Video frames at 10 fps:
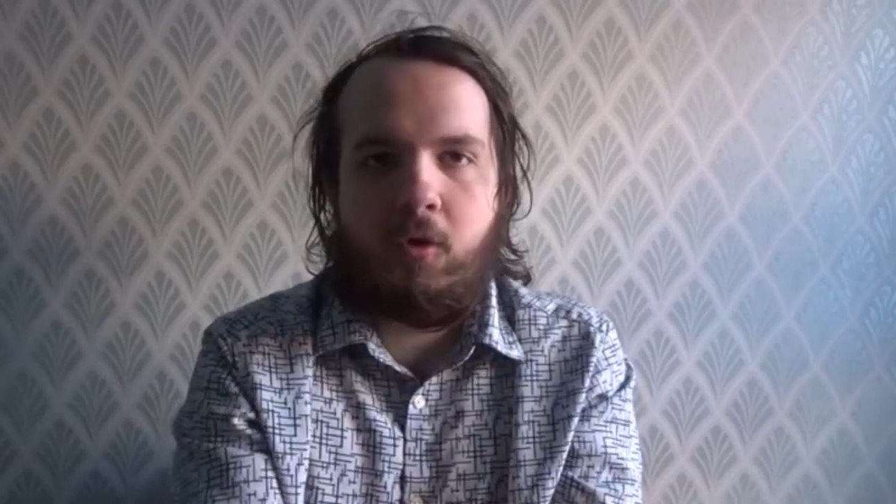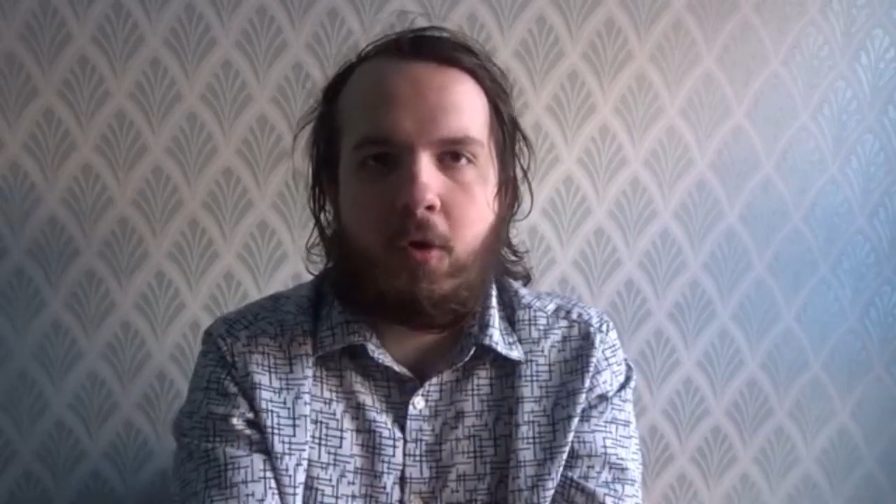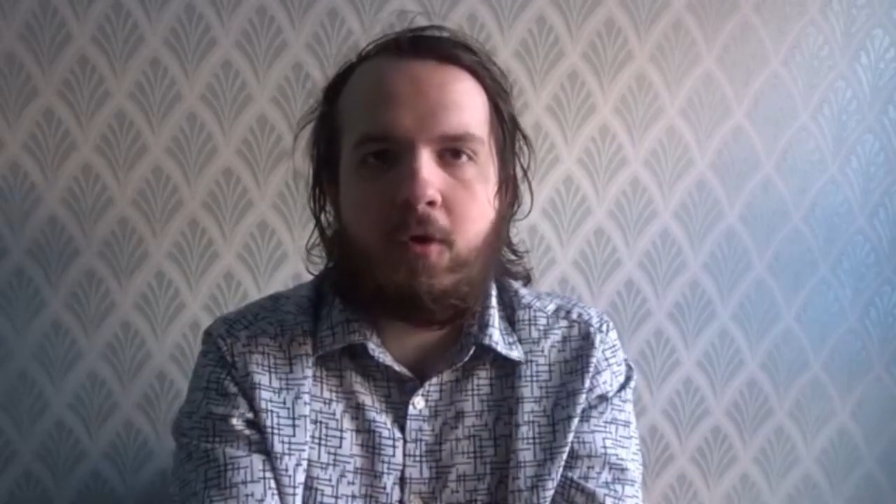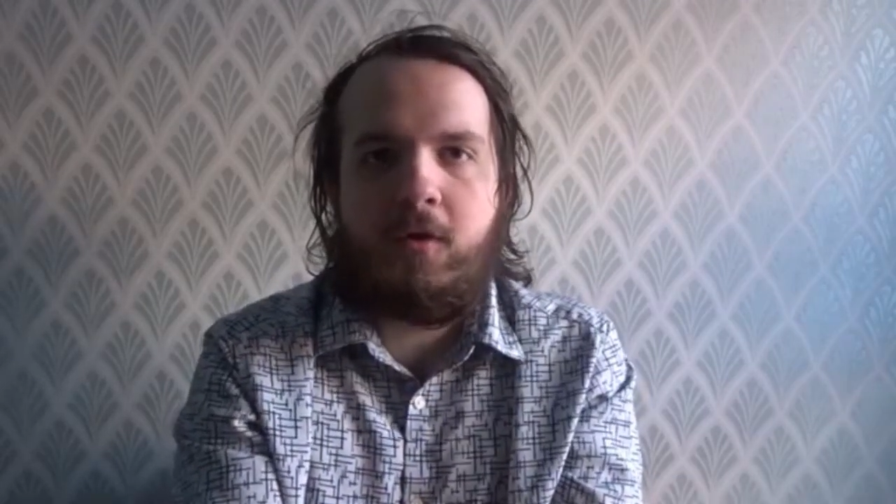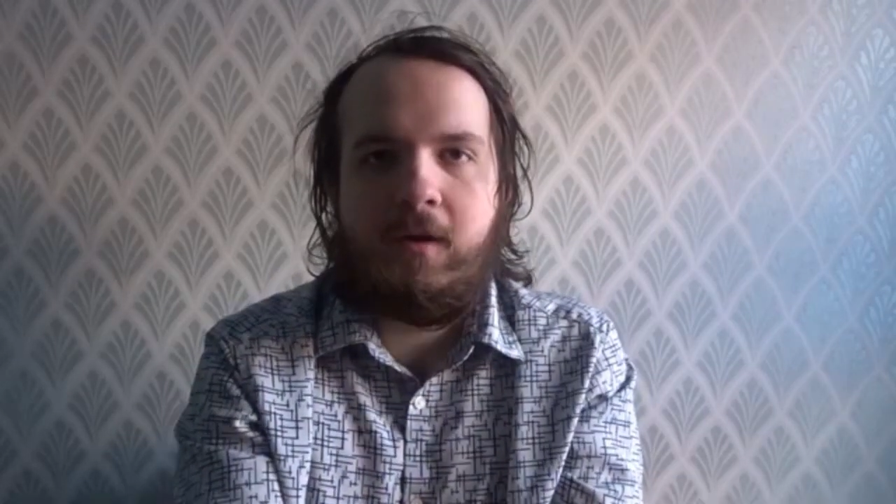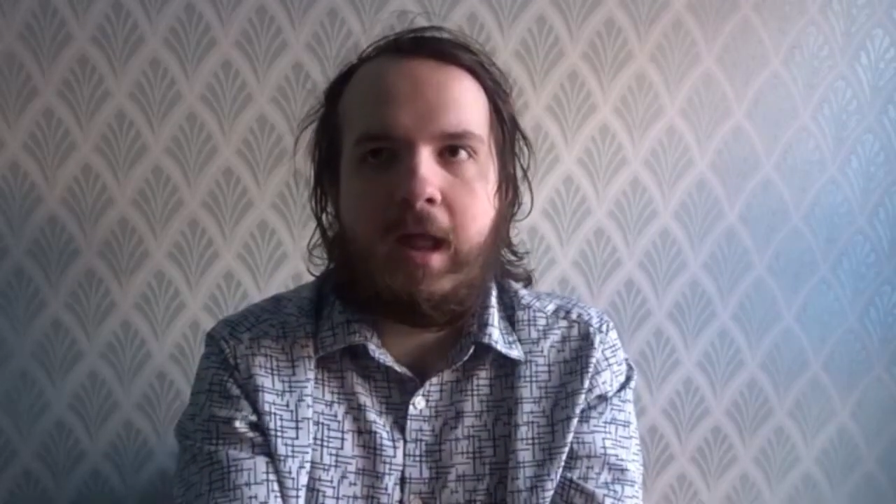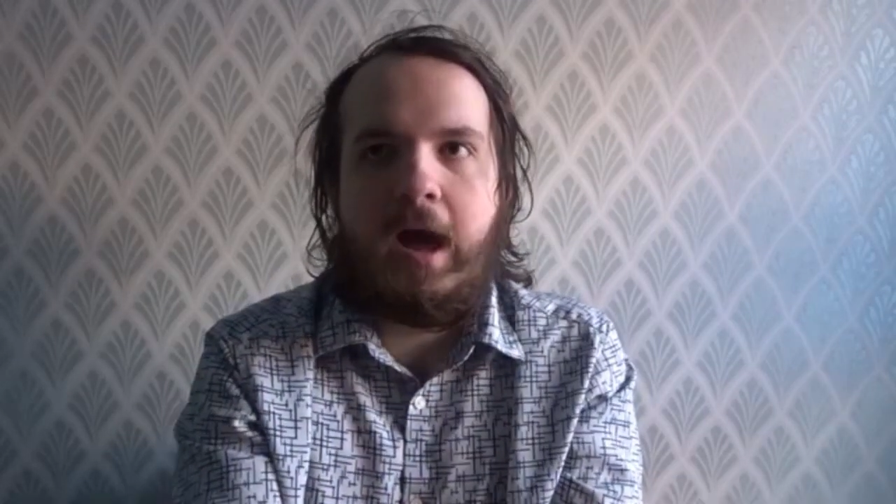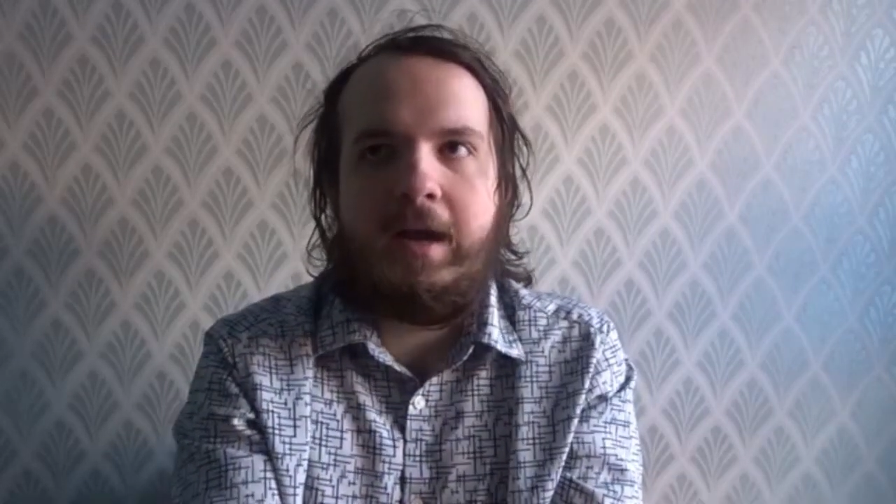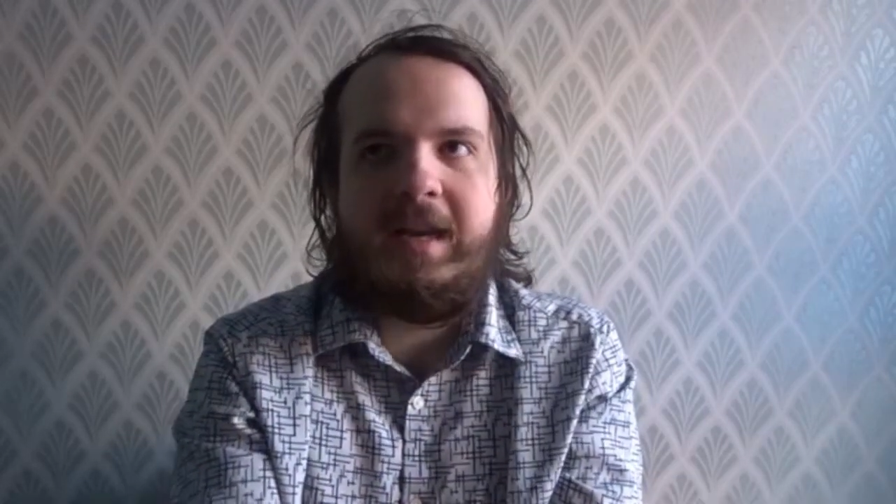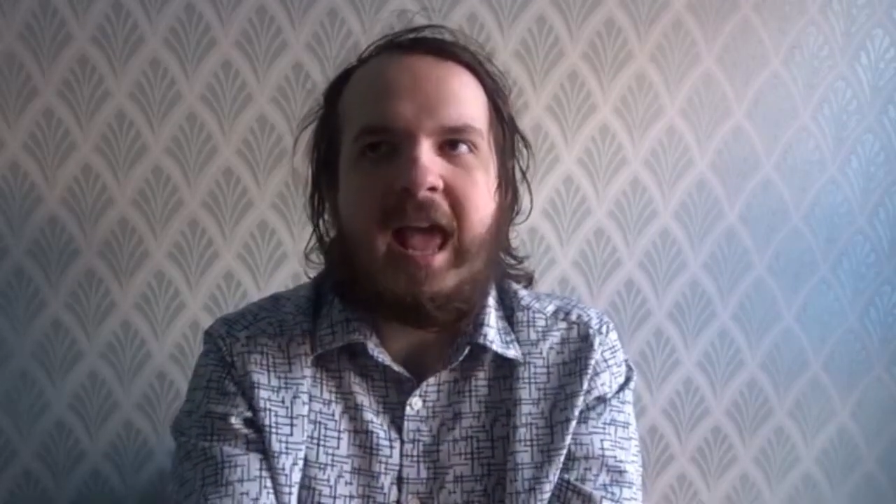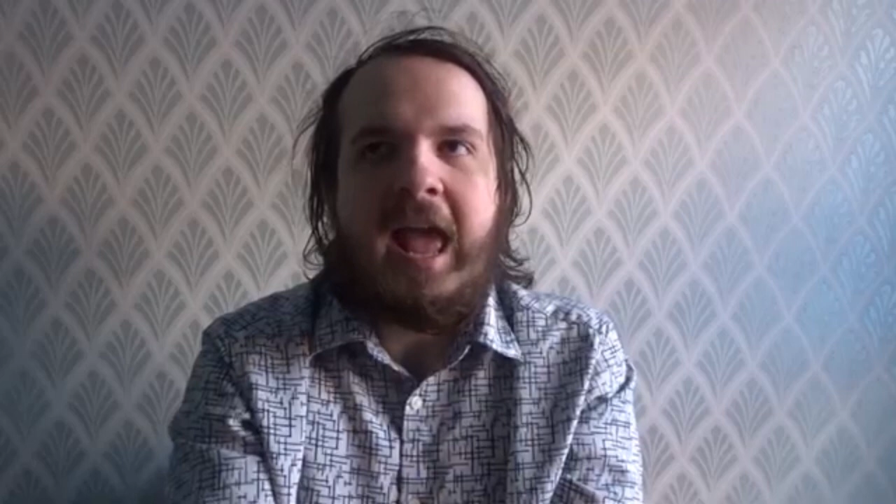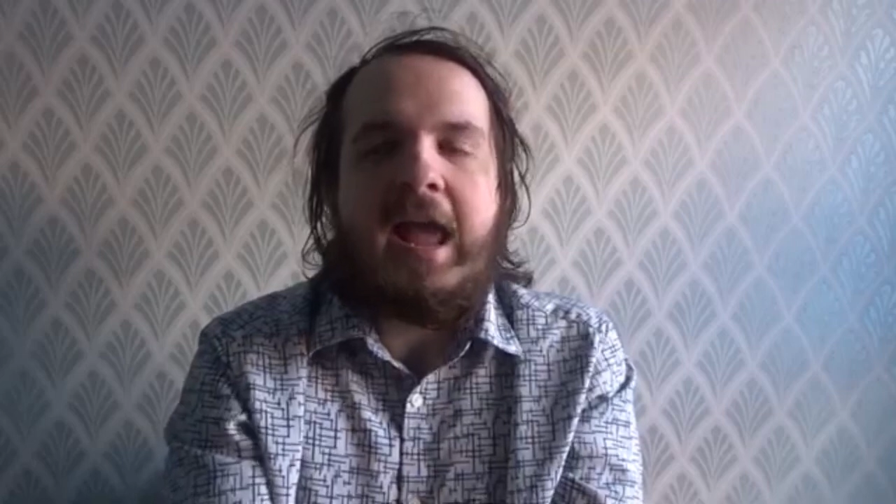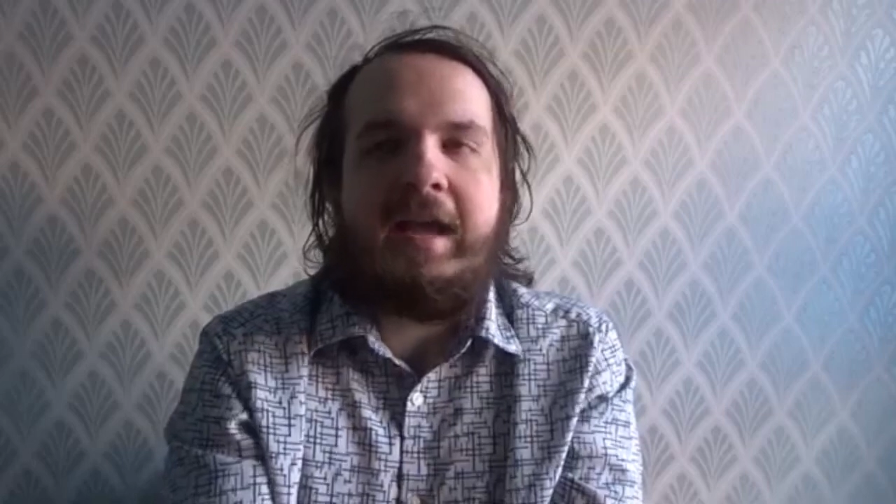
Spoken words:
local line